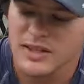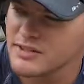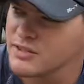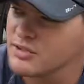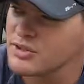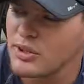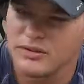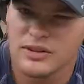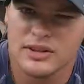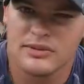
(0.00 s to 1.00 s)
Still
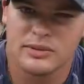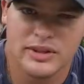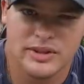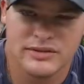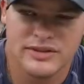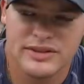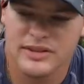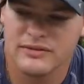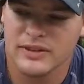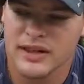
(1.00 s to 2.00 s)
soft enough to where you can
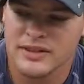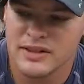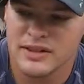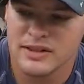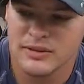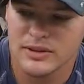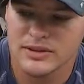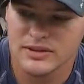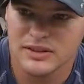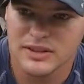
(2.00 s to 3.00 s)
sit flies down
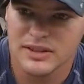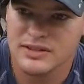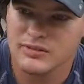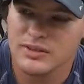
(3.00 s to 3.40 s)
relatively easy,